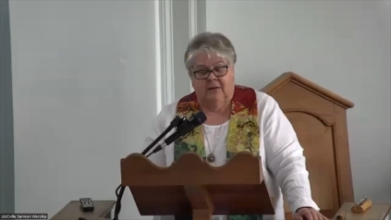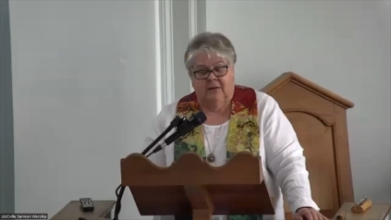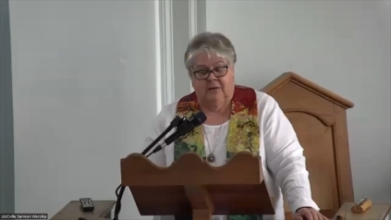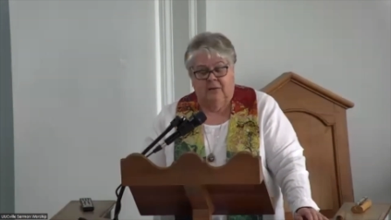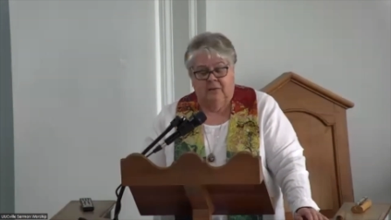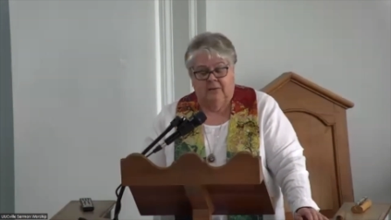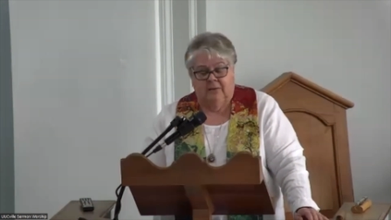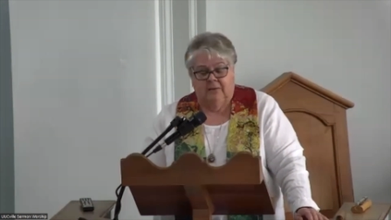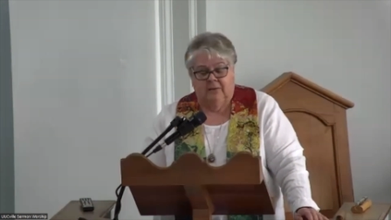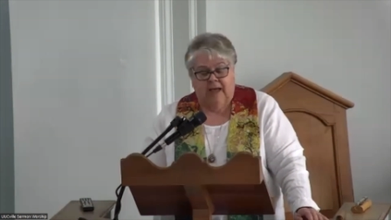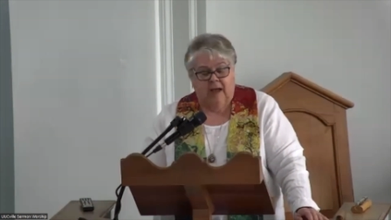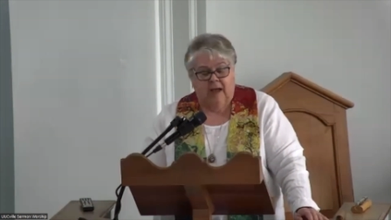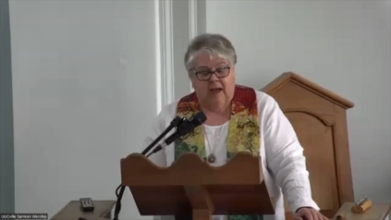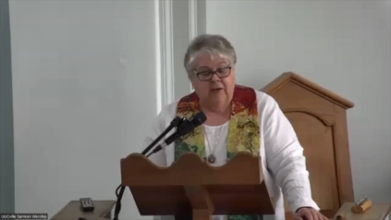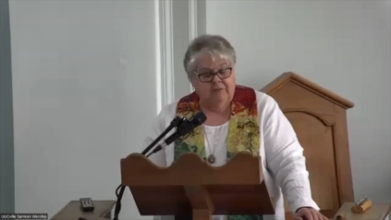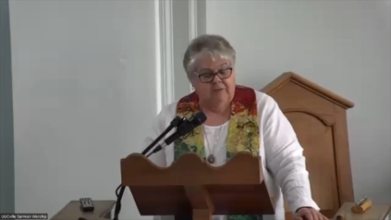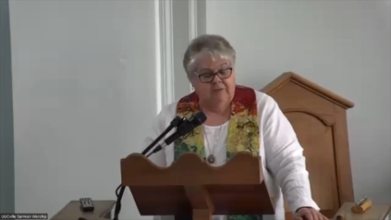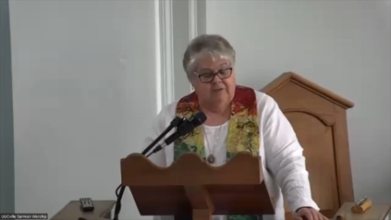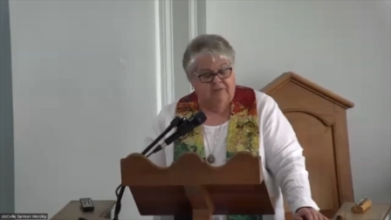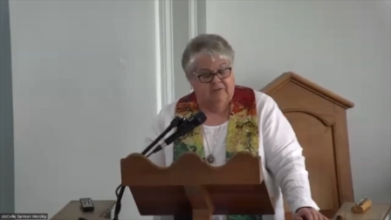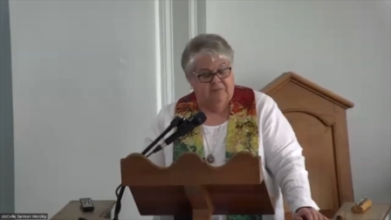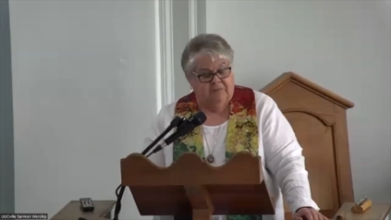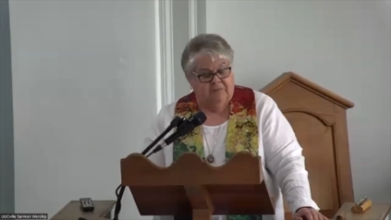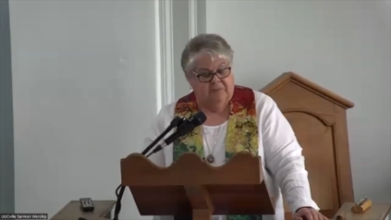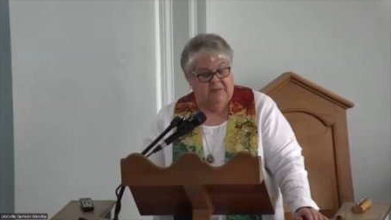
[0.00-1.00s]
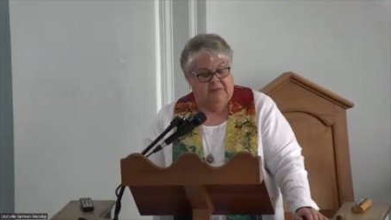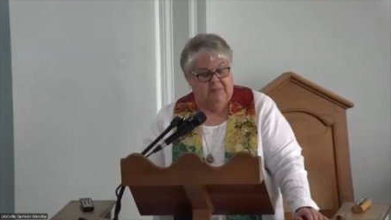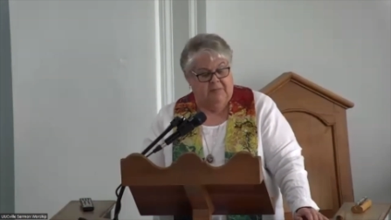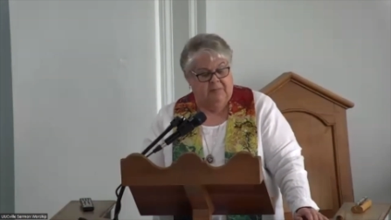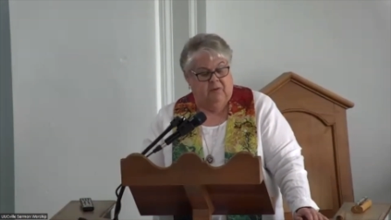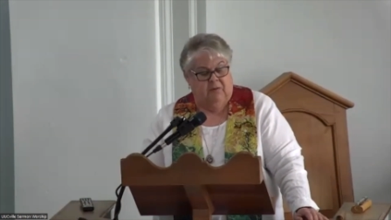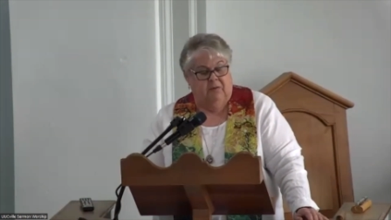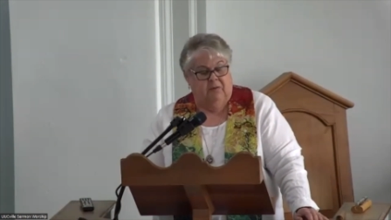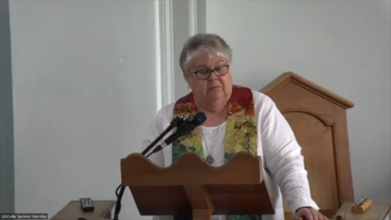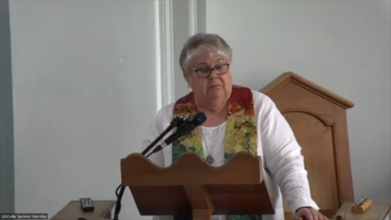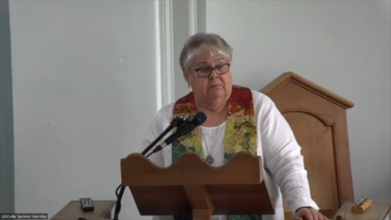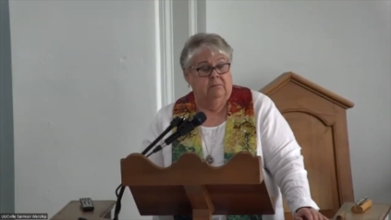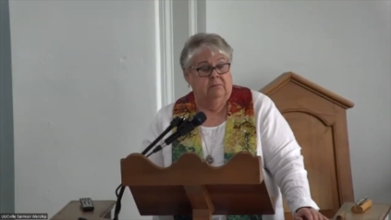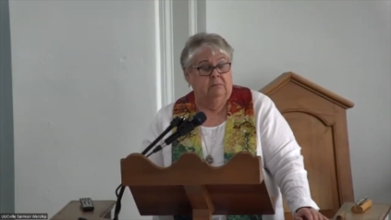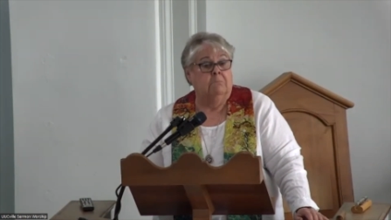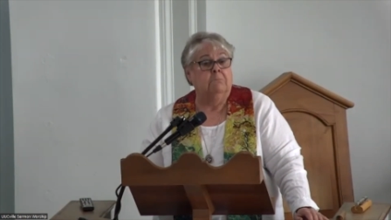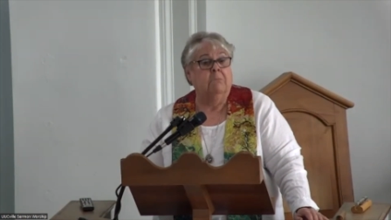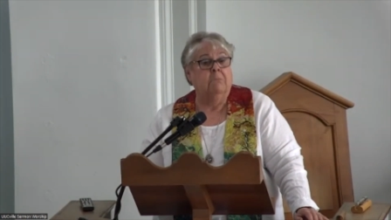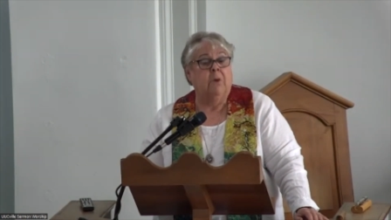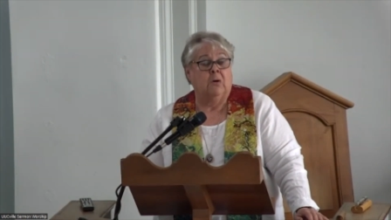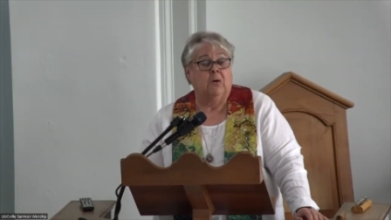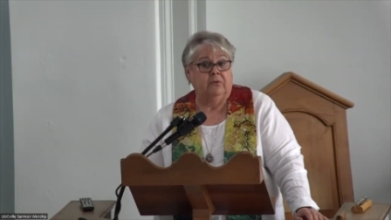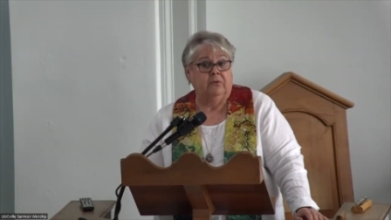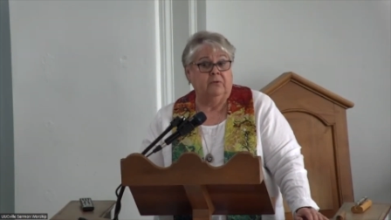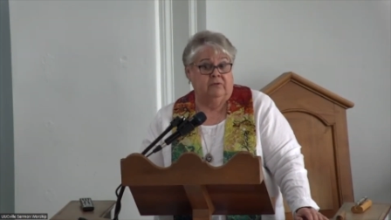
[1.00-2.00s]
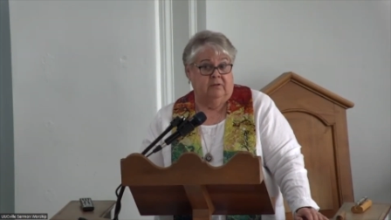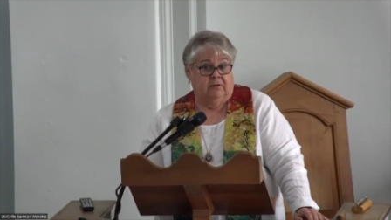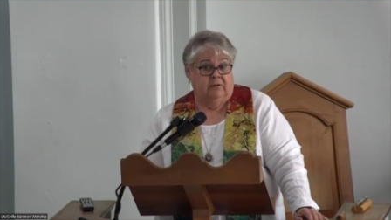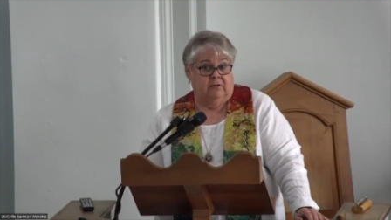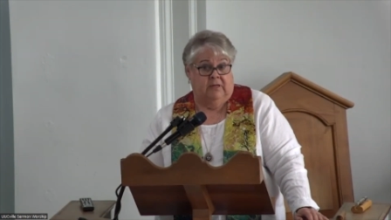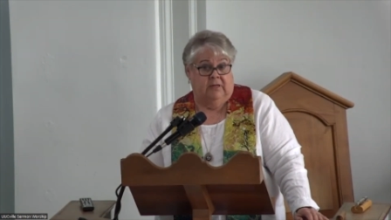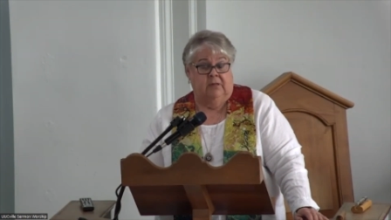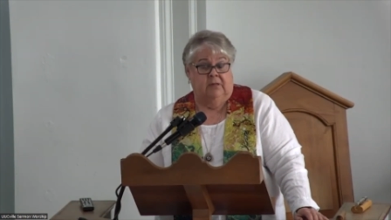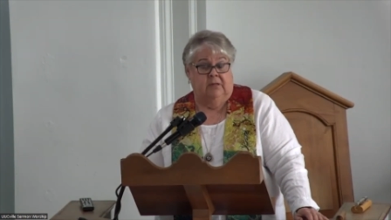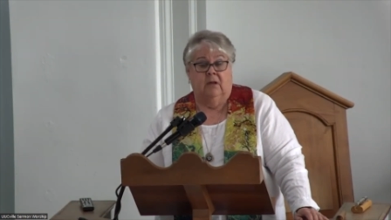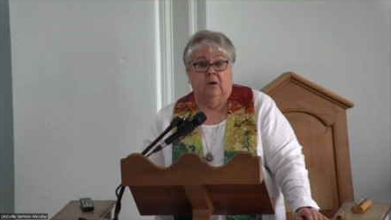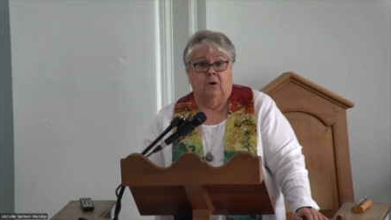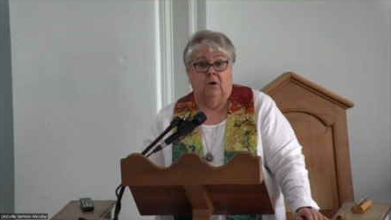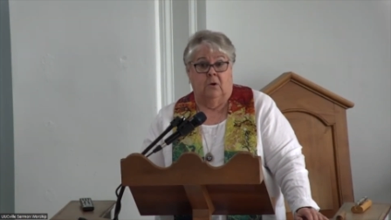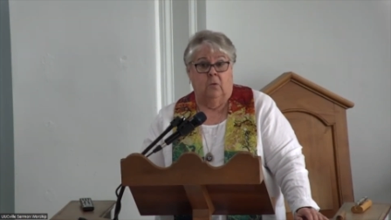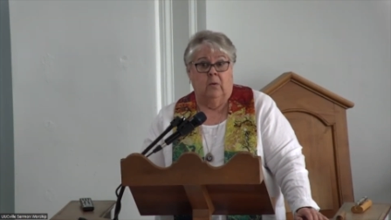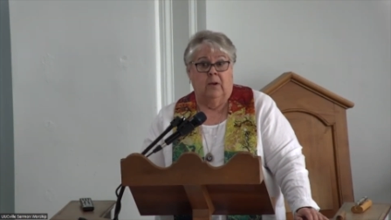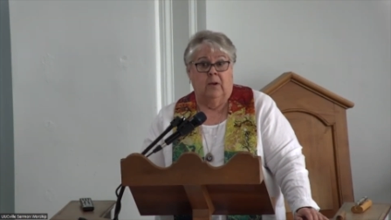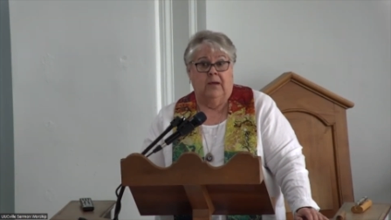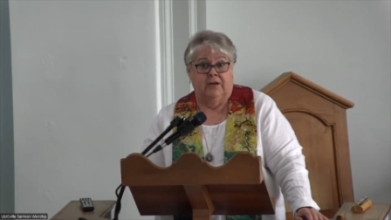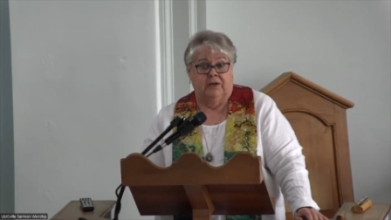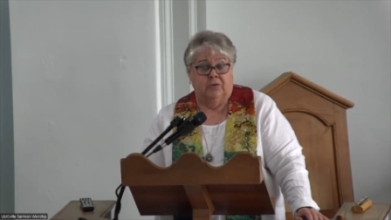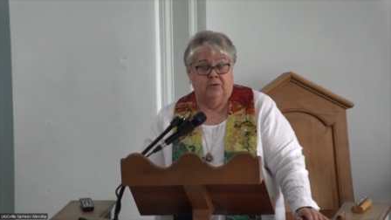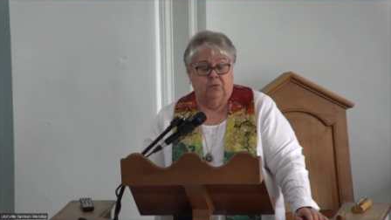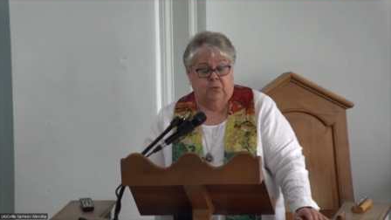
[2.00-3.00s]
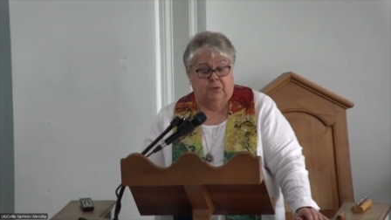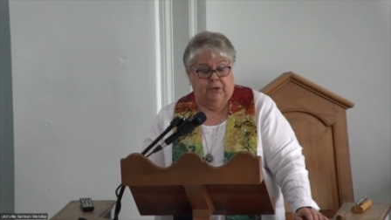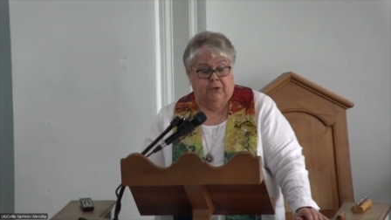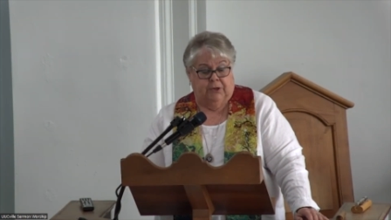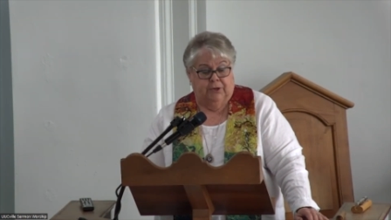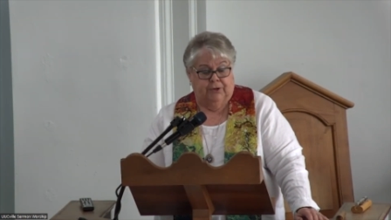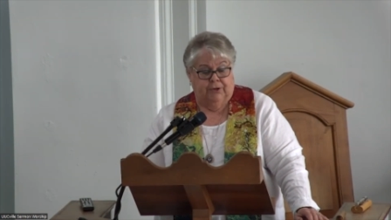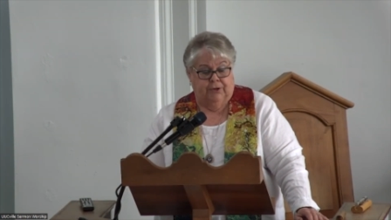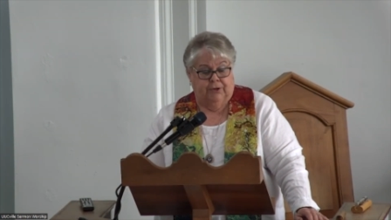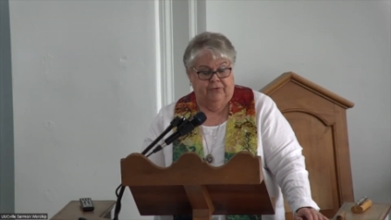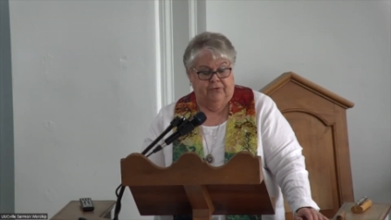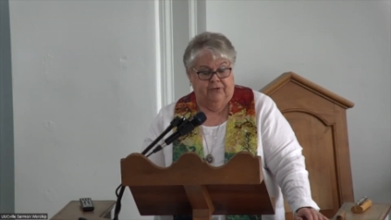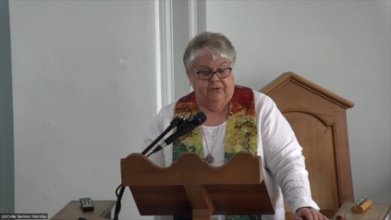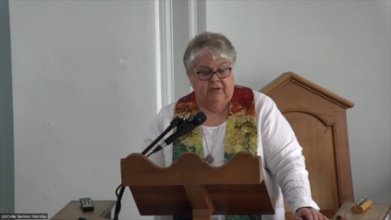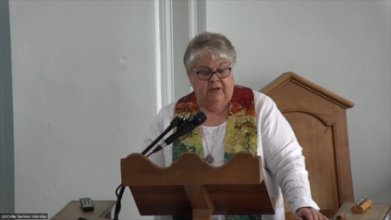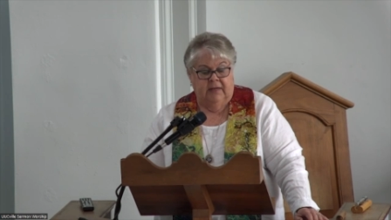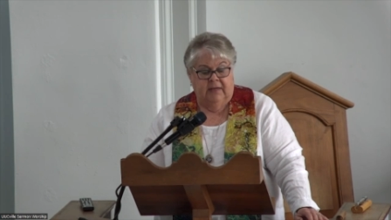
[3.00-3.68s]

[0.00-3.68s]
when thousands of people, mostly low-wage workers,